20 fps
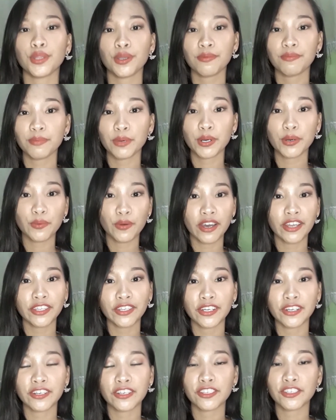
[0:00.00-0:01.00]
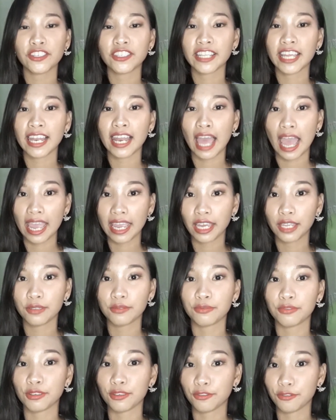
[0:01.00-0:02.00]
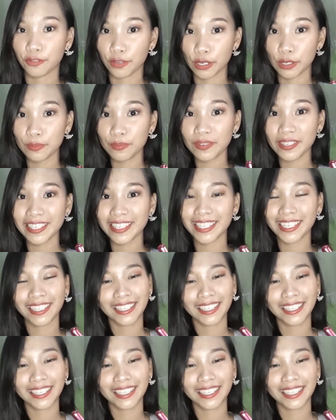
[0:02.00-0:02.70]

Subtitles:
Number 1, original high-end perfumes.